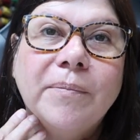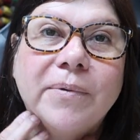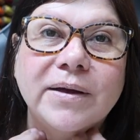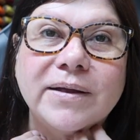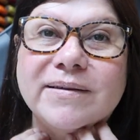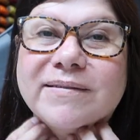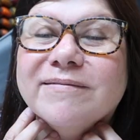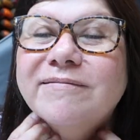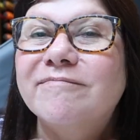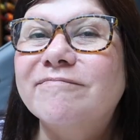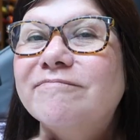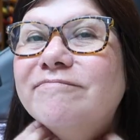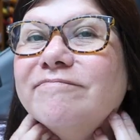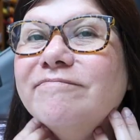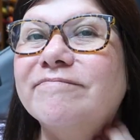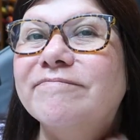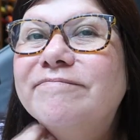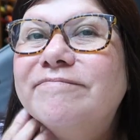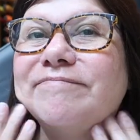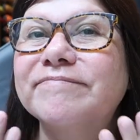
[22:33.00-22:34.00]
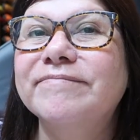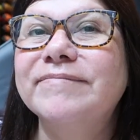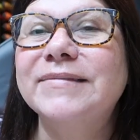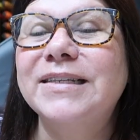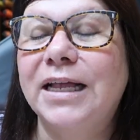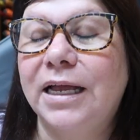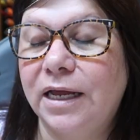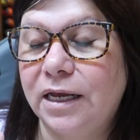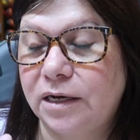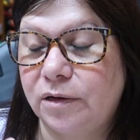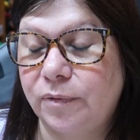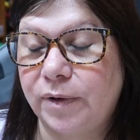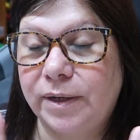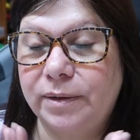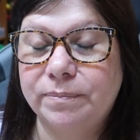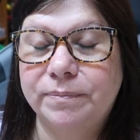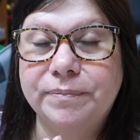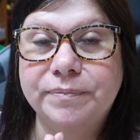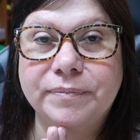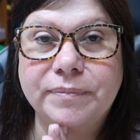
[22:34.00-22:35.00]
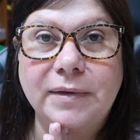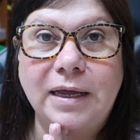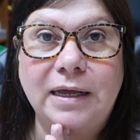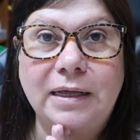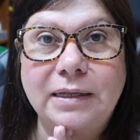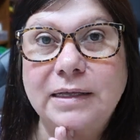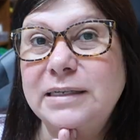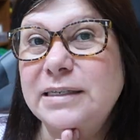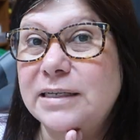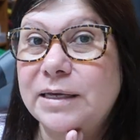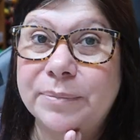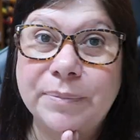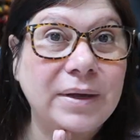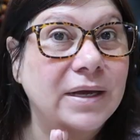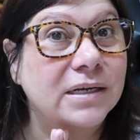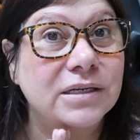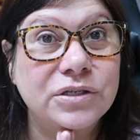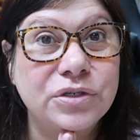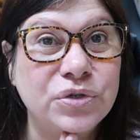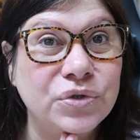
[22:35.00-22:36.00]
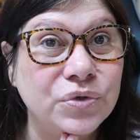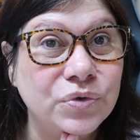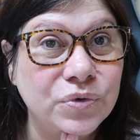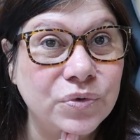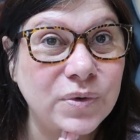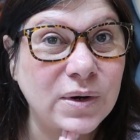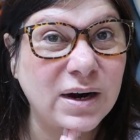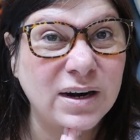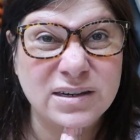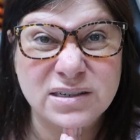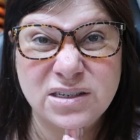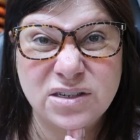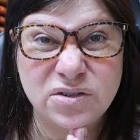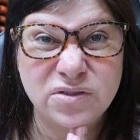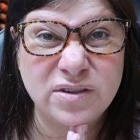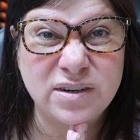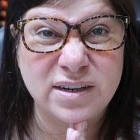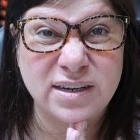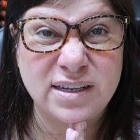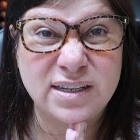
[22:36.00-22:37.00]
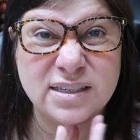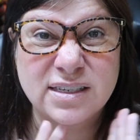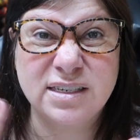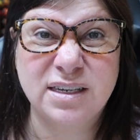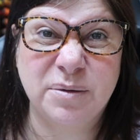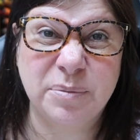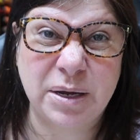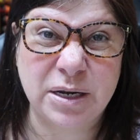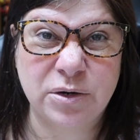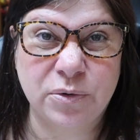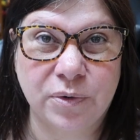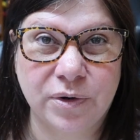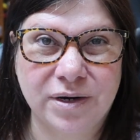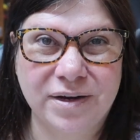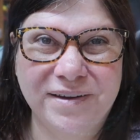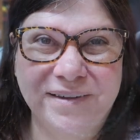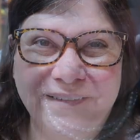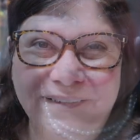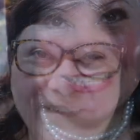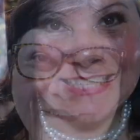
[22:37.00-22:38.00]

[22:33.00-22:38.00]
But anyway, let's get back to our story. Let's get back to work.